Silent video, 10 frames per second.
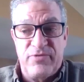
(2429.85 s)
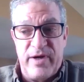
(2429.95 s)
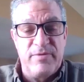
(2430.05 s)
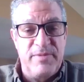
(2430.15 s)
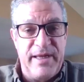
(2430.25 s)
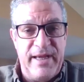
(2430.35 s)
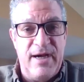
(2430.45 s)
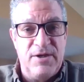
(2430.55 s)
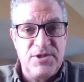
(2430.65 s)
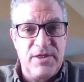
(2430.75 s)
for everybody
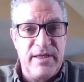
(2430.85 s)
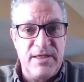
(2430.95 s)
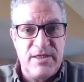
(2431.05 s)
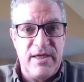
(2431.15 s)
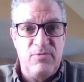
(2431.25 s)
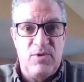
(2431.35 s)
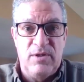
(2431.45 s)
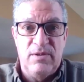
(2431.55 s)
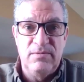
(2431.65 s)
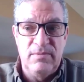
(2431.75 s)
else and they say,
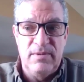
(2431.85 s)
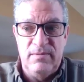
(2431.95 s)
well,